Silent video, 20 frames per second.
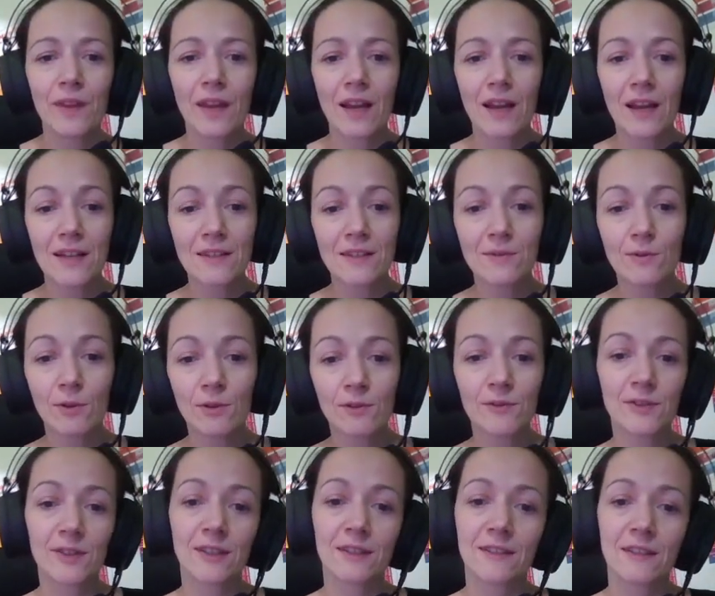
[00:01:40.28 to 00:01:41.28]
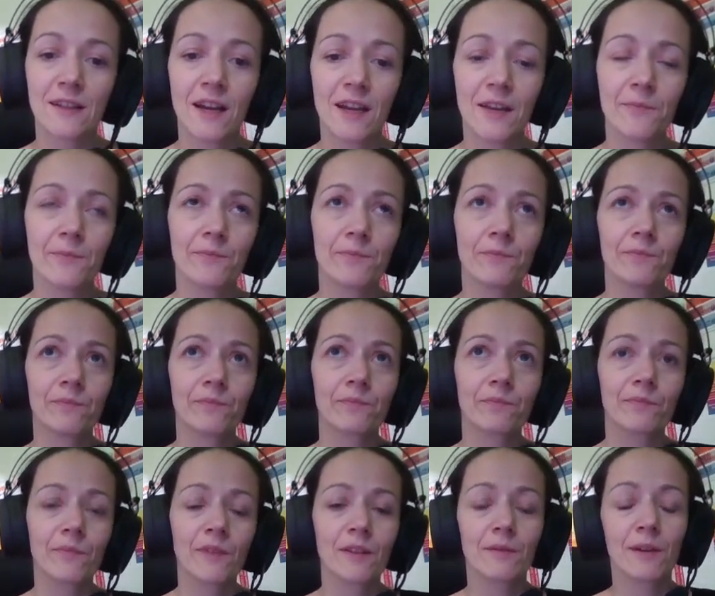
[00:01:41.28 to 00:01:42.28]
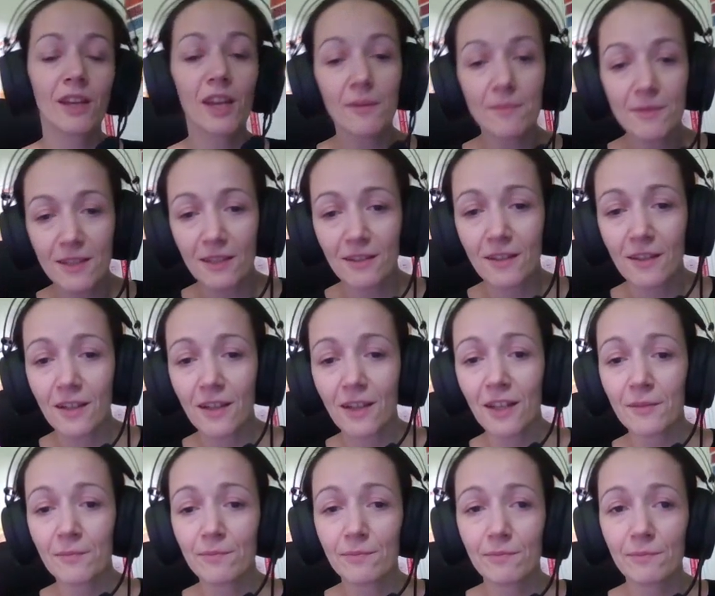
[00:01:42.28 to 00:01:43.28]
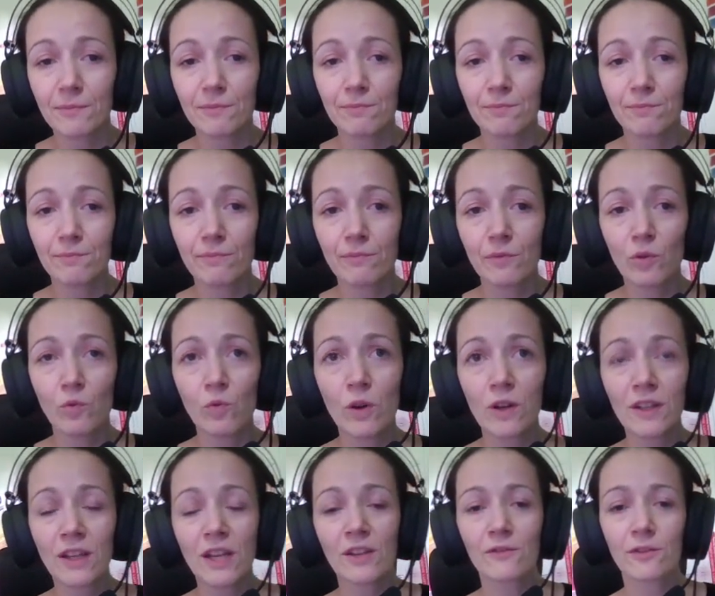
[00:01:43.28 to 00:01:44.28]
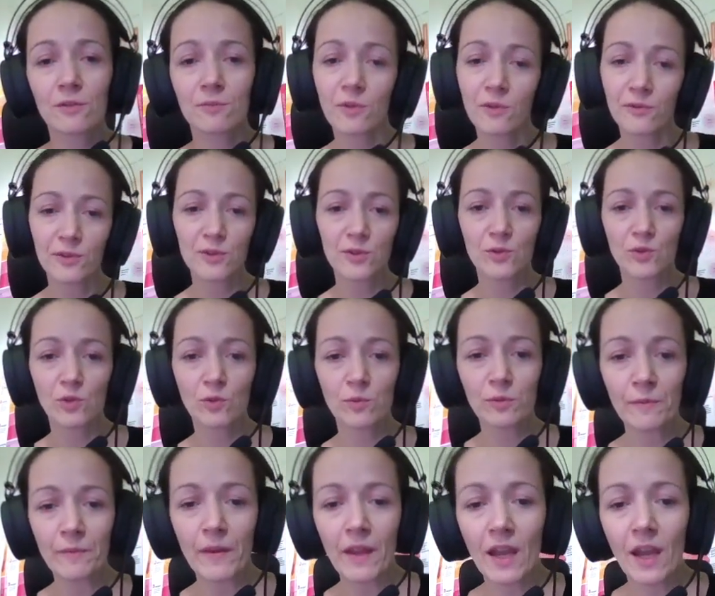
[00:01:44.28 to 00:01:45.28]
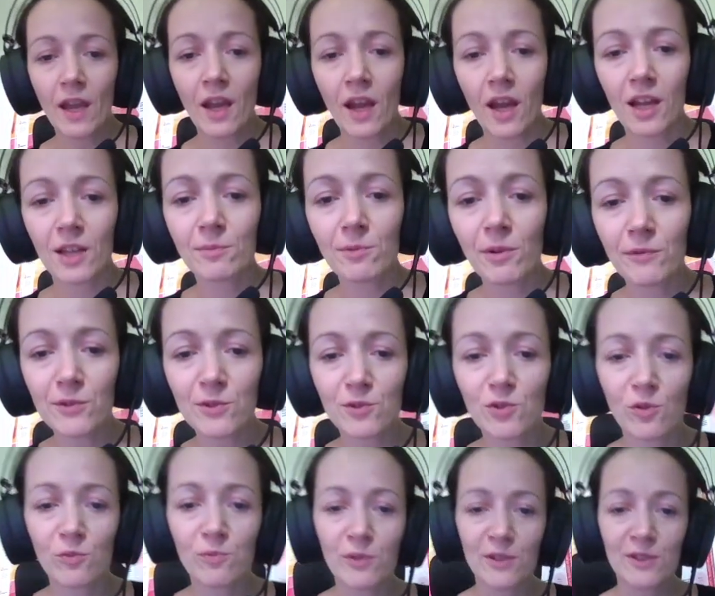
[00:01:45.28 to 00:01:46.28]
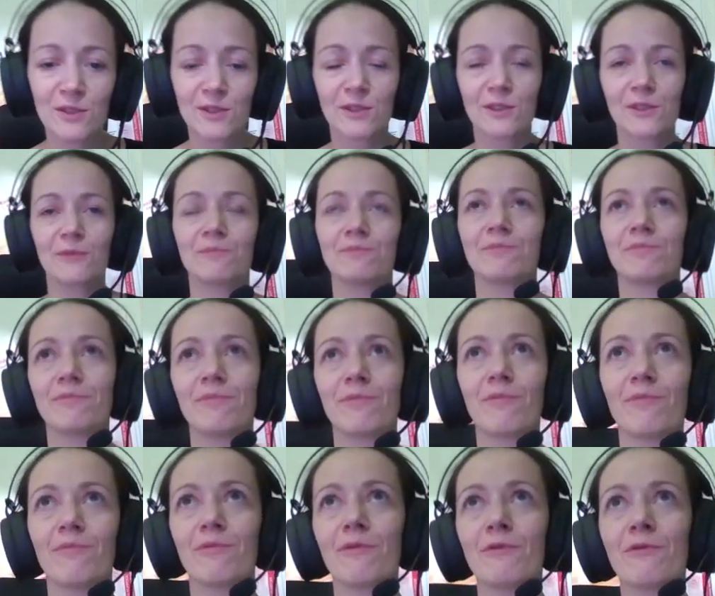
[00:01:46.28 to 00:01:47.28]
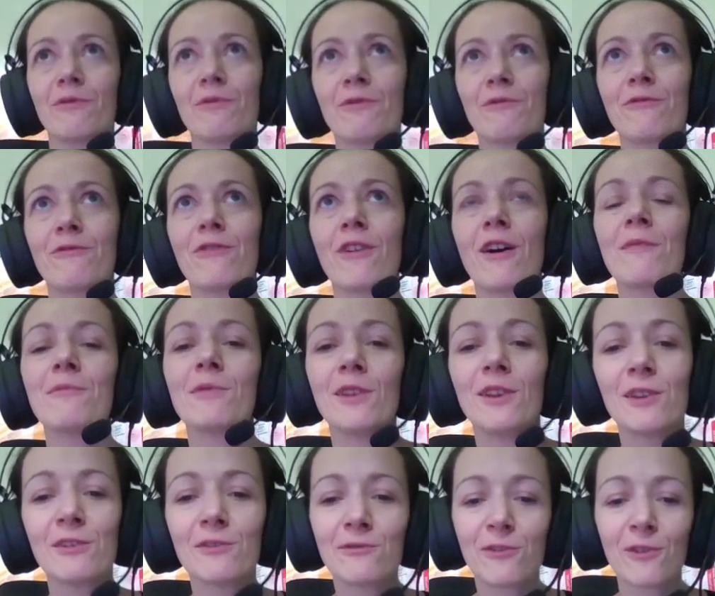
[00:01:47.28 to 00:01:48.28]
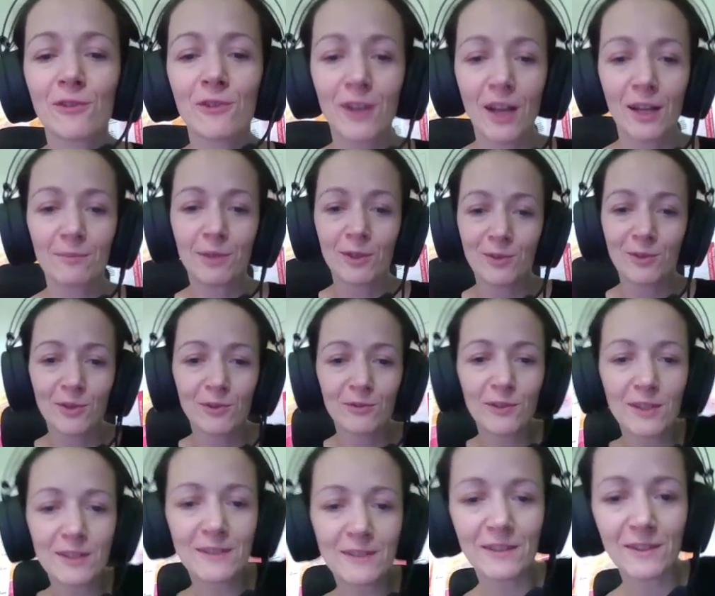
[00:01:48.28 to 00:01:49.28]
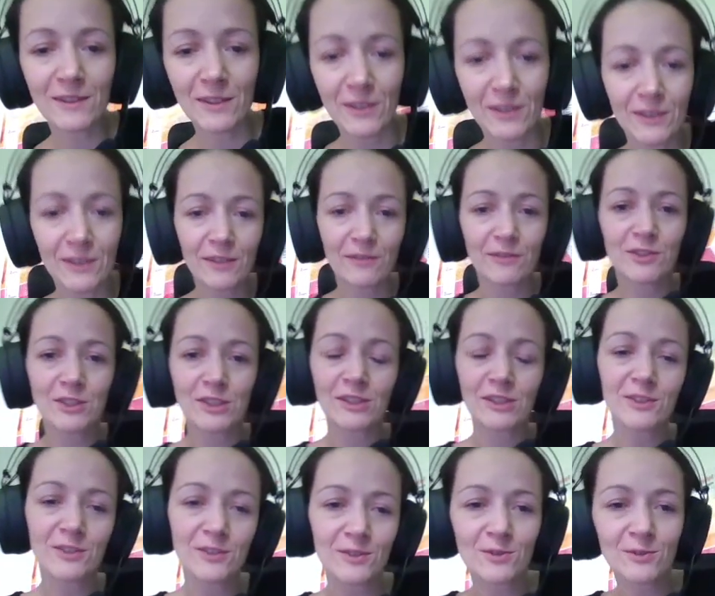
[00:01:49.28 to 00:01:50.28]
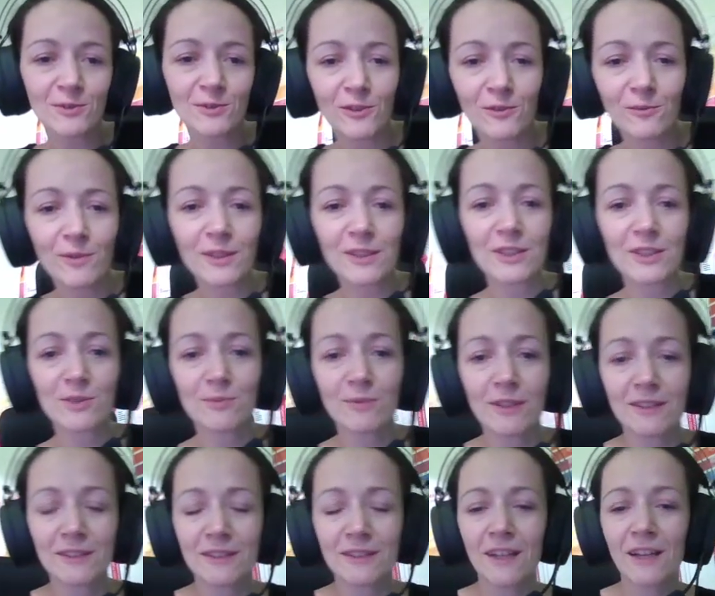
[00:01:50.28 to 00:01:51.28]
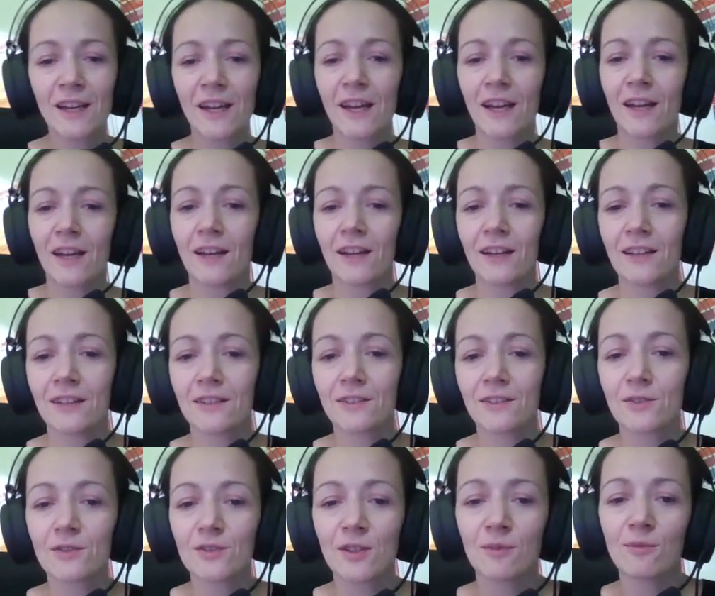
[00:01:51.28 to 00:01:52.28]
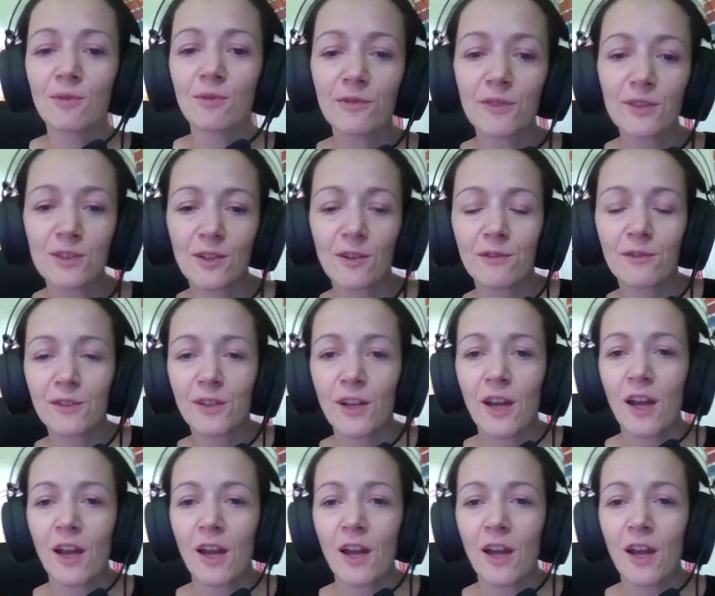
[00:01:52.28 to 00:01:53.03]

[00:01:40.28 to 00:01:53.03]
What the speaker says: As Rolf said, my name's Anna. I'm working for Mauvius Group, and Mauvius Group is a family for Kanban University, David J. Anderson School of Management, and also Movisoft.